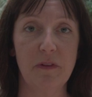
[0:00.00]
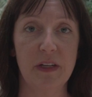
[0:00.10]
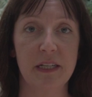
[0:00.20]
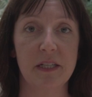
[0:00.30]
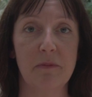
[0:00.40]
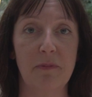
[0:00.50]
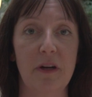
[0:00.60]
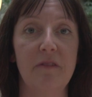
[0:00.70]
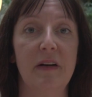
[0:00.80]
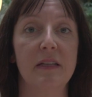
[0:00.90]
of your LinkedIn
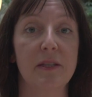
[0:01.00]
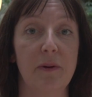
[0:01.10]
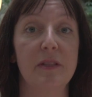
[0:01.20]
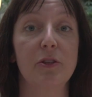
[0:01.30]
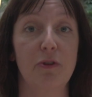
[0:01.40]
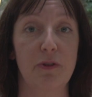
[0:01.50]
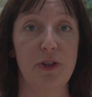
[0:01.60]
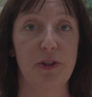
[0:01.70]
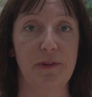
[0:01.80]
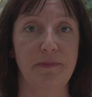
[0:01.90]
profile, so it's
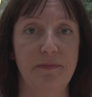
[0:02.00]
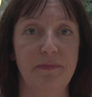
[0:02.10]
crucial.